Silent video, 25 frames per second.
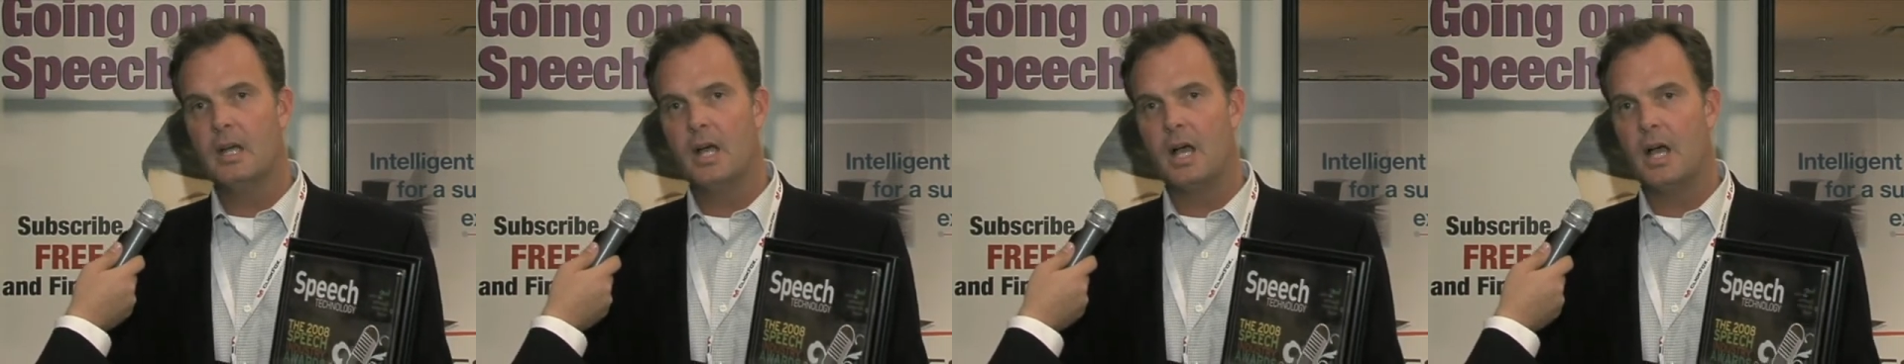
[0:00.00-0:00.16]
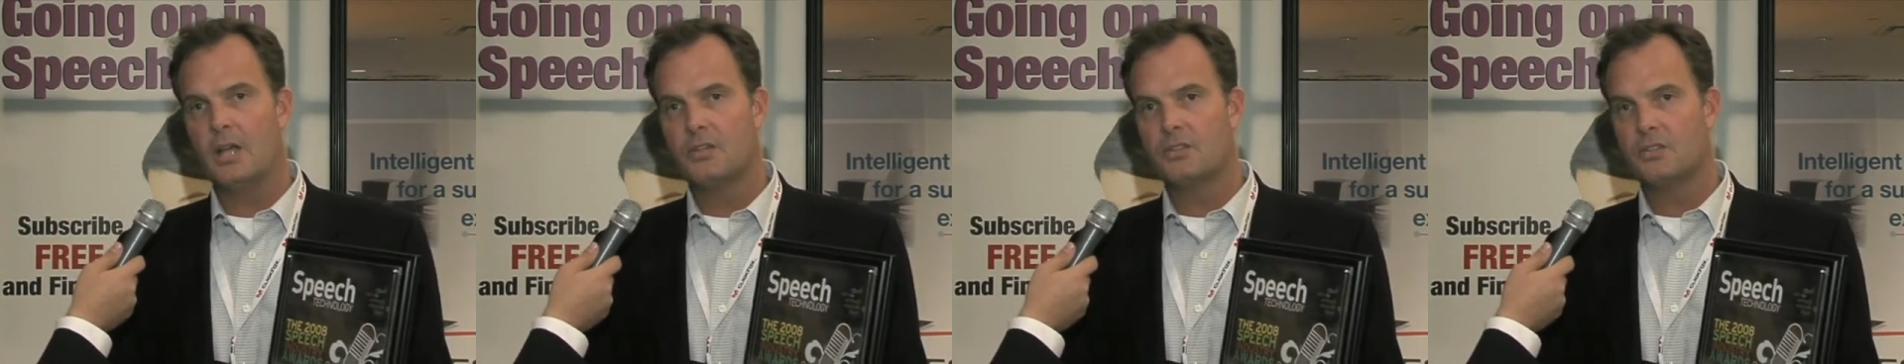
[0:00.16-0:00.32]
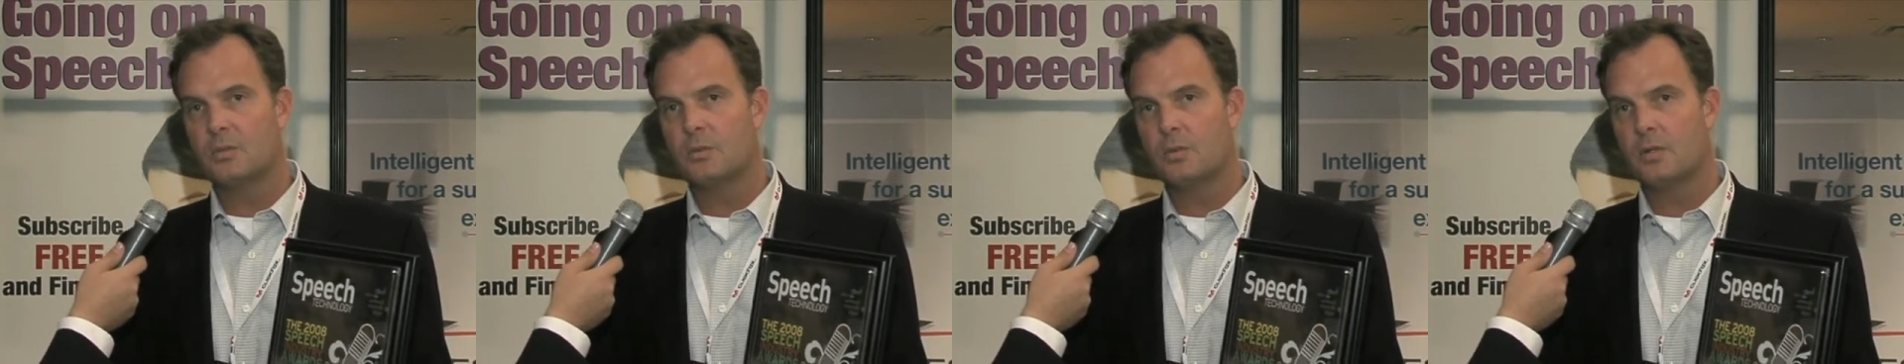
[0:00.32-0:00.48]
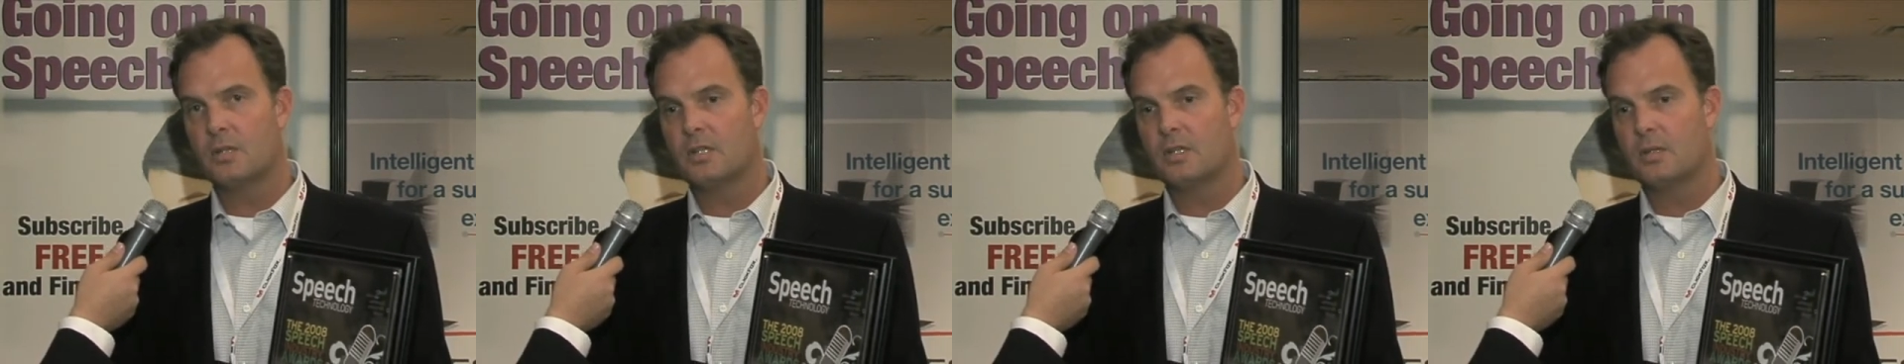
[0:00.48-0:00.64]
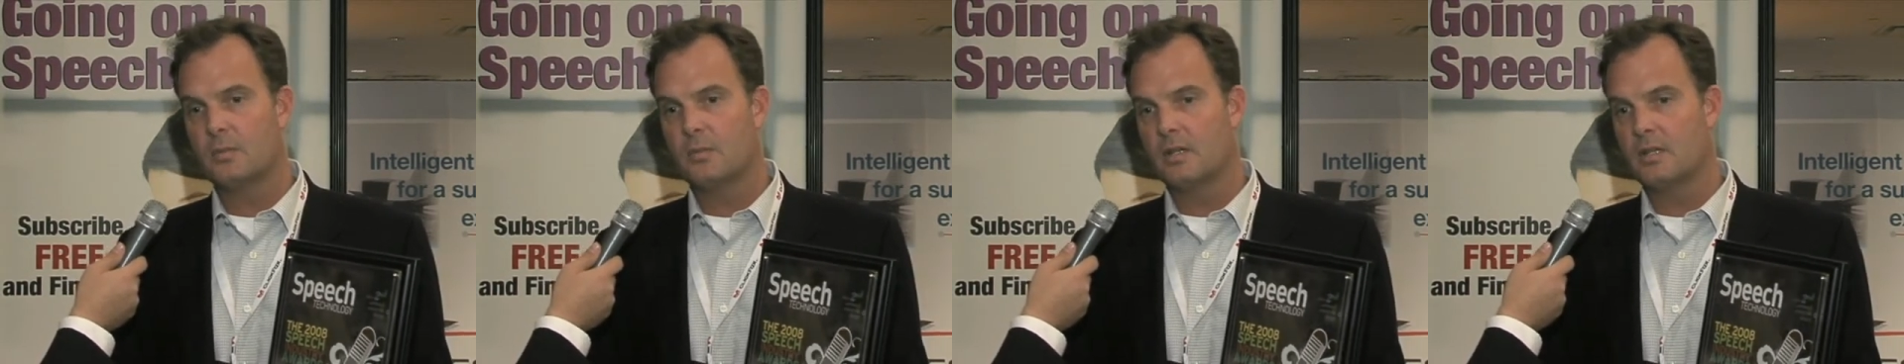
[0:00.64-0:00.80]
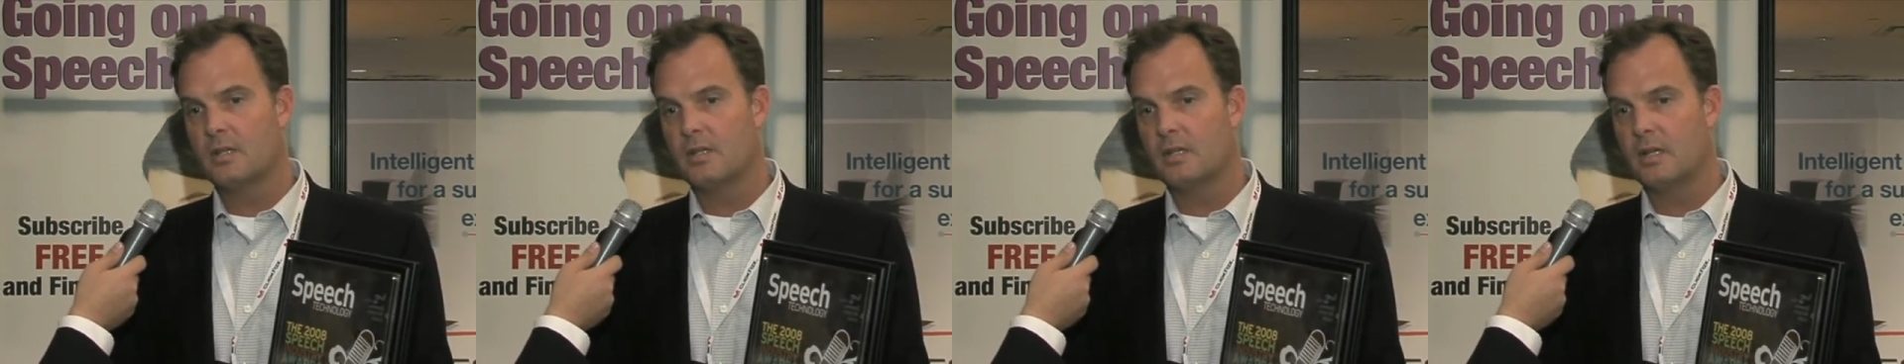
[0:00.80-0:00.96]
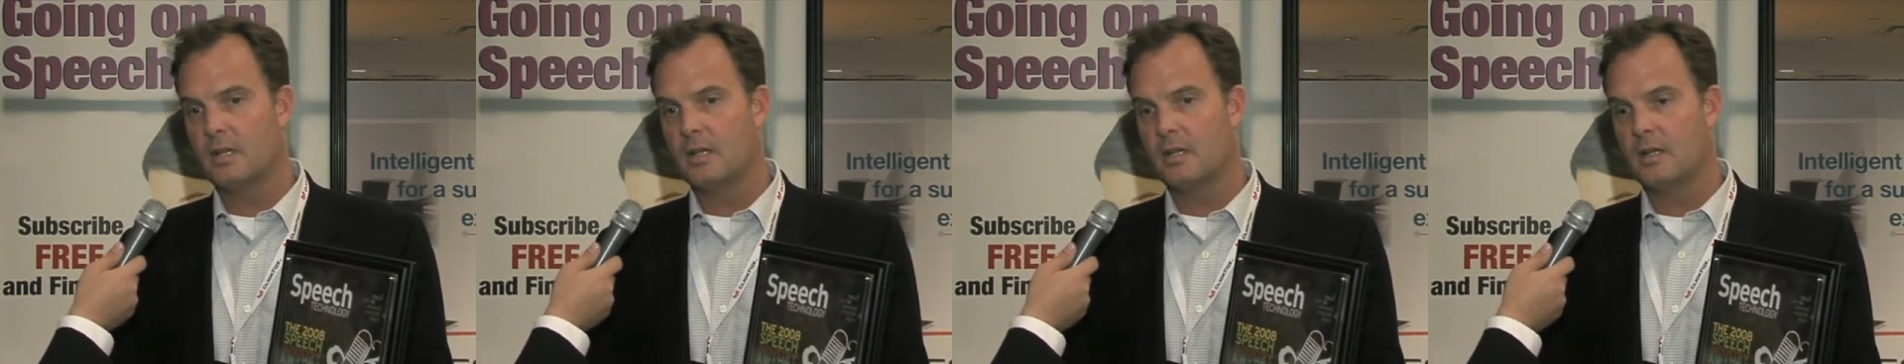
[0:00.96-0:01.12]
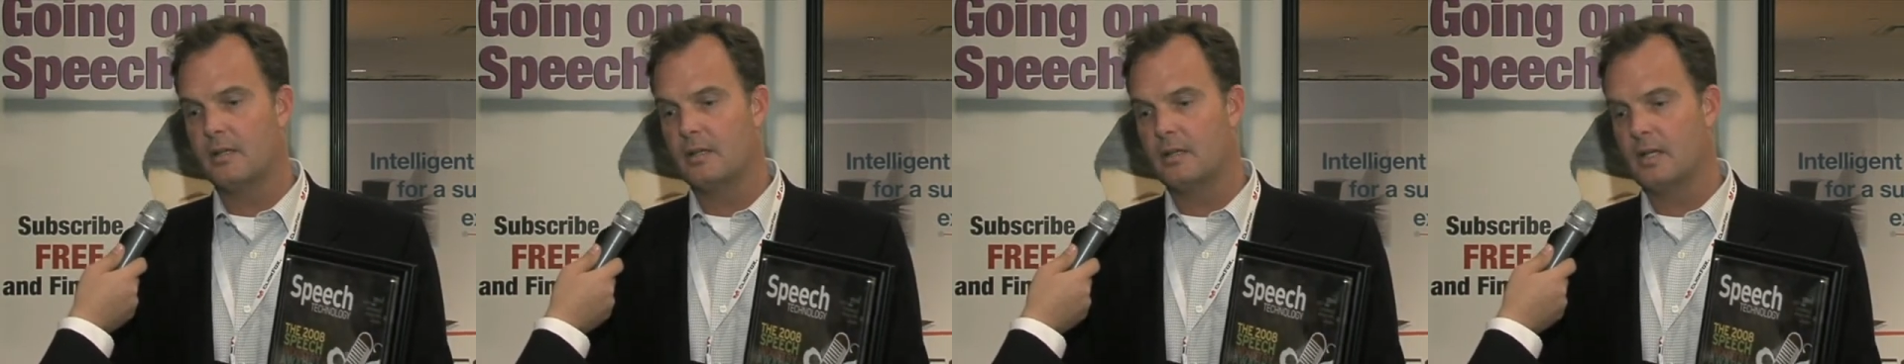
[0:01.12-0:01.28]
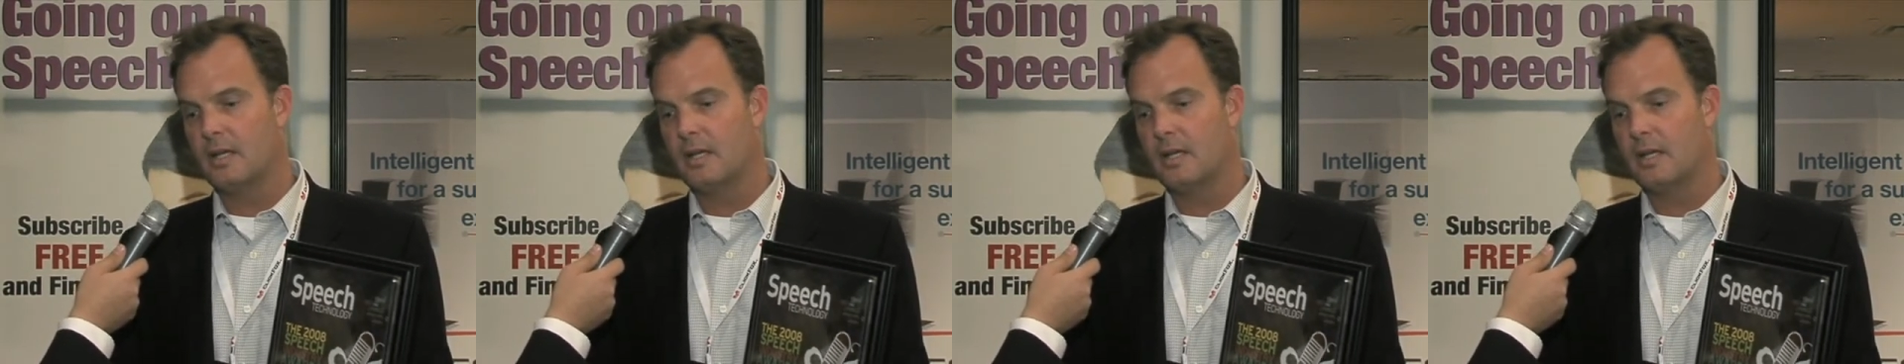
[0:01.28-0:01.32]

Also working with uh,